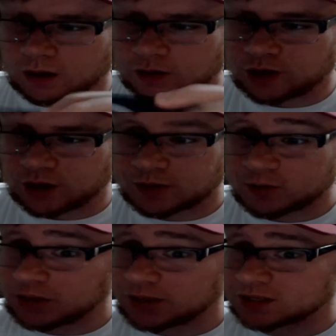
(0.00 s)
Nothing
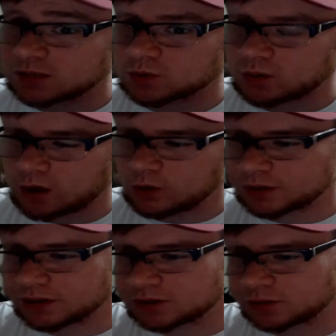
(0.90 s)
really seems wrong
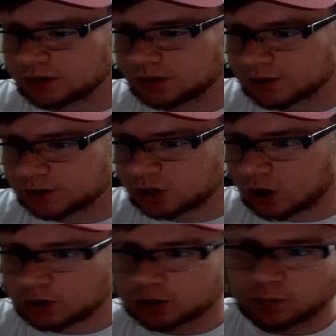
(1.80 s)
with this one. The
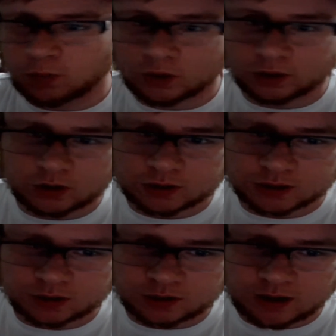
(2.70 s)
charger port looks
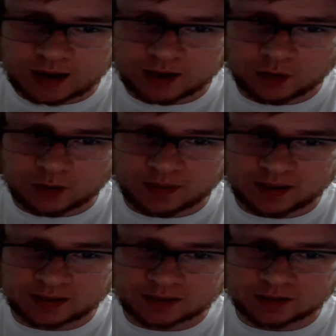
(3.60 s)
good. I know the
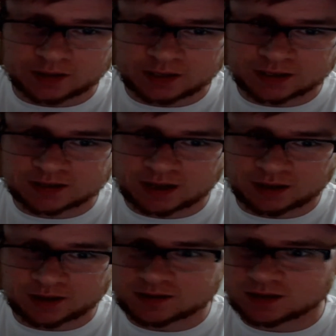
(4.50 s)
pins on the inside
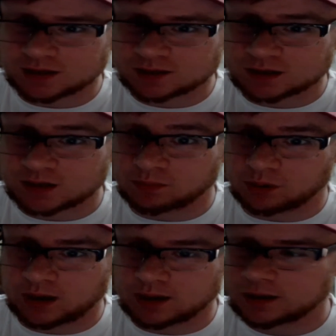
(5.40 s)
of these things can
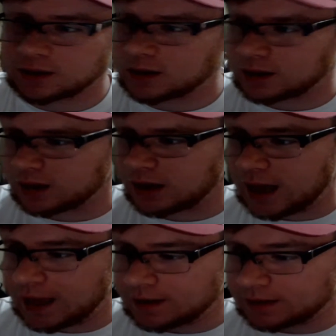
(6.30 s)
break,
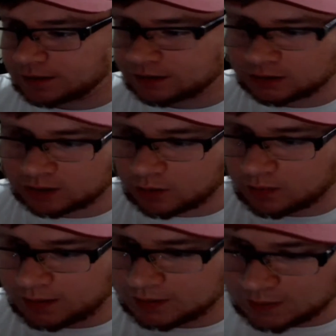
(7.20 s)
and you know,
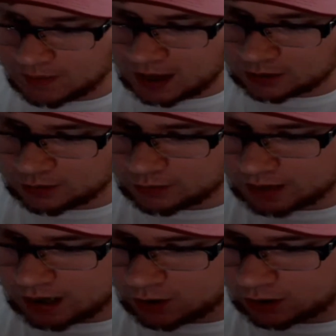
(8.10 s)
maybe the battery went
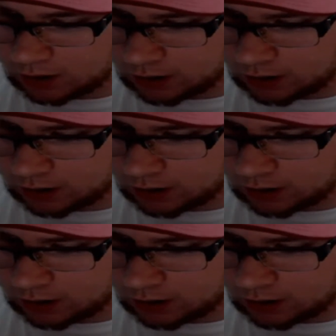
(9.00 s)
out.